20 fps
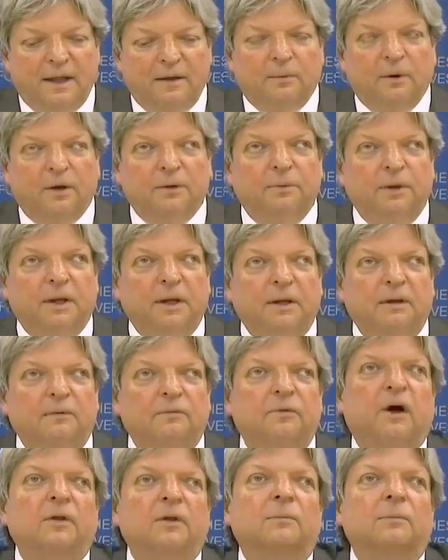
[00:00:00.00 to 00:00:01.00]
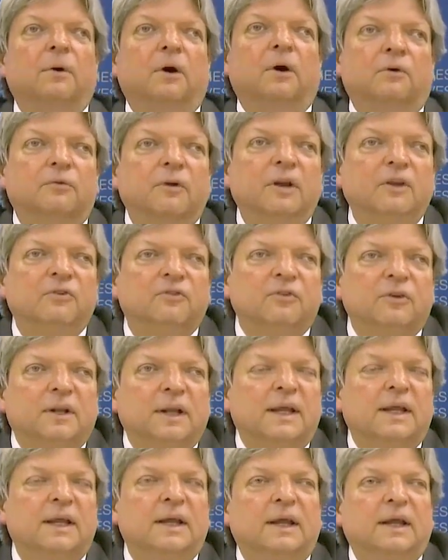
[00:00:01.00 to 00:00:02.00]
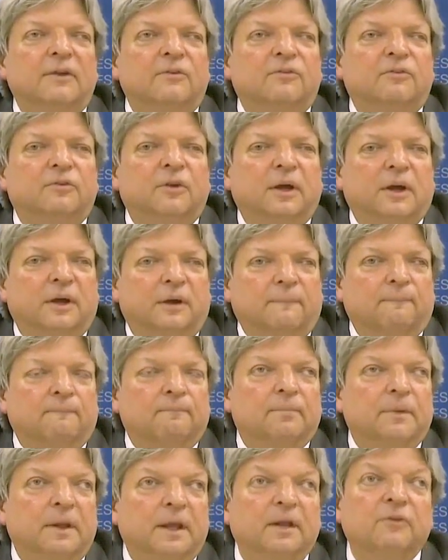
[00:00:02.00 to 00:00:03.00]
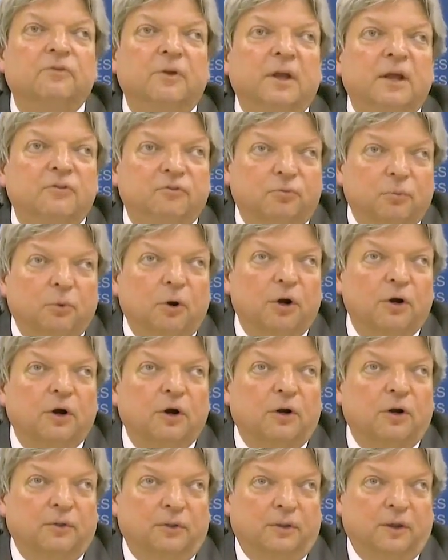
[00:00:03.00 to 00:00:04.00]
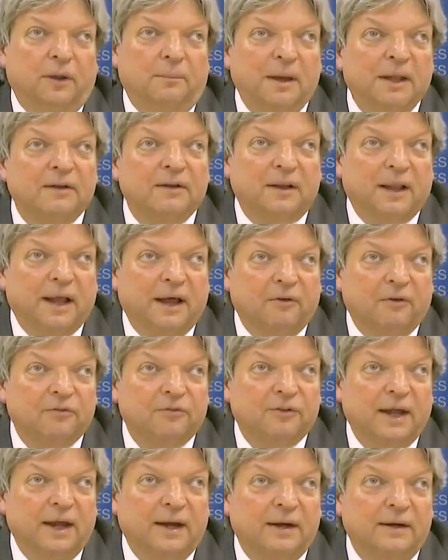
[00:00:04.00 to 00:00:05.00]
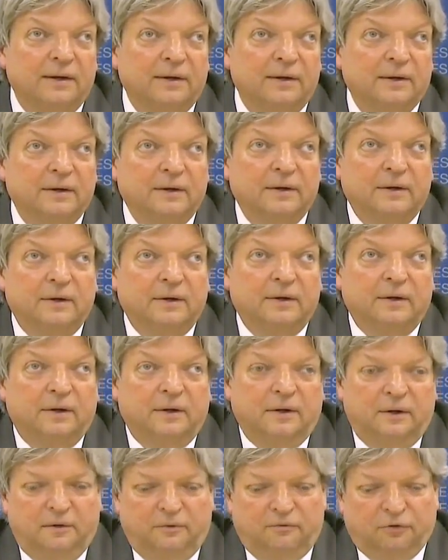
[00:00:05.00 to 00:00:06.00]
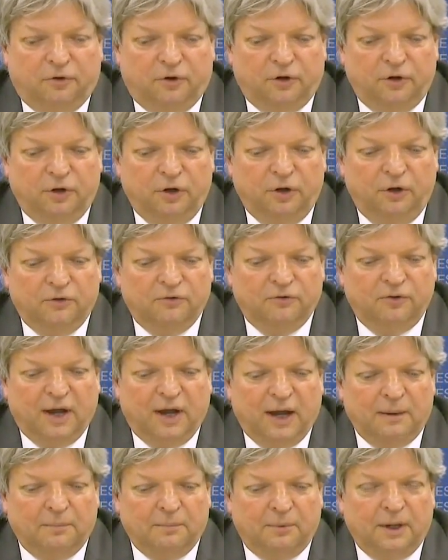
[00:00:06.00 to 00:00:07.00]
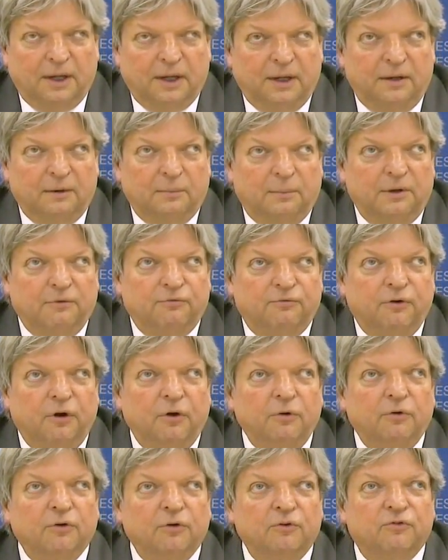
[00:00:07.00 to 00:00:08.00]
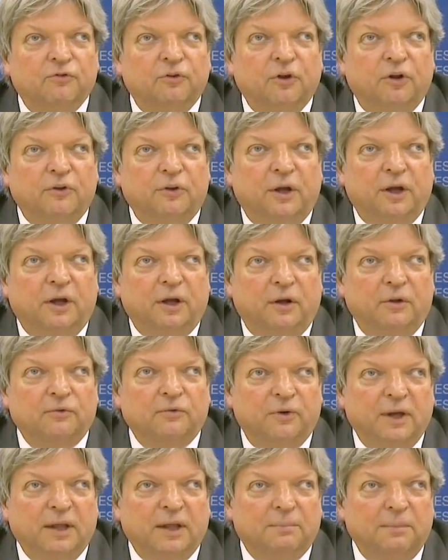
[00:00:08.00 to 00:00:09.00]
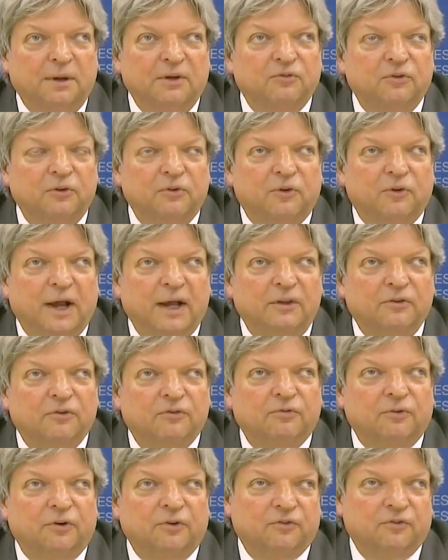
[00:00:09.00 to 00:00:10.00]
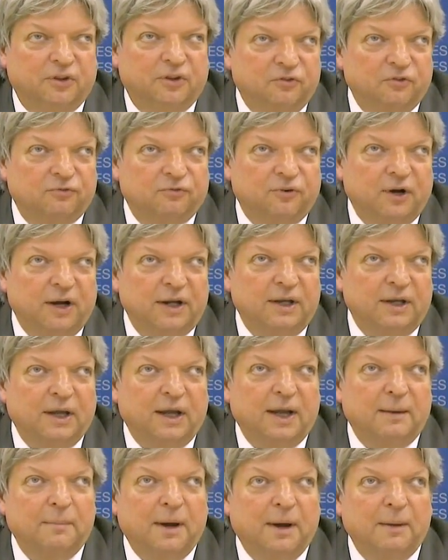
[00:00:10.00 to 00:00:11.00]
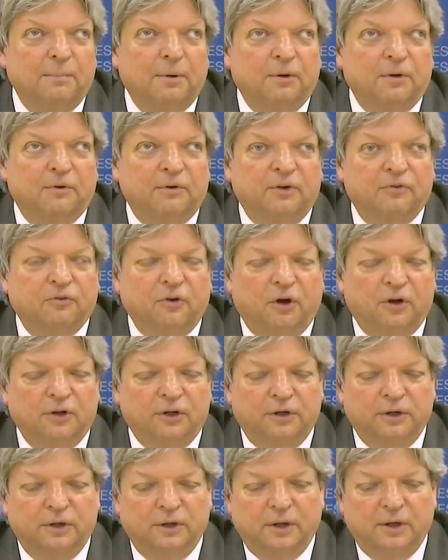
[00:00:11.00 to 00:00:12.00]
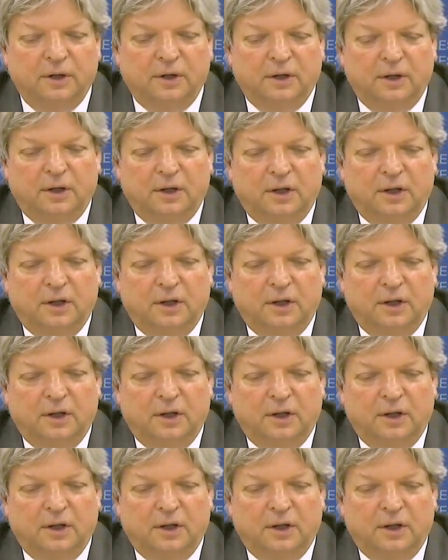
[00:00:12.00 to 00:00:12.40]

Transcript: I think what we've done more recently is work on mental health care. For a long time, we focused on readmission rates for schizophrenia and bipolar disorder.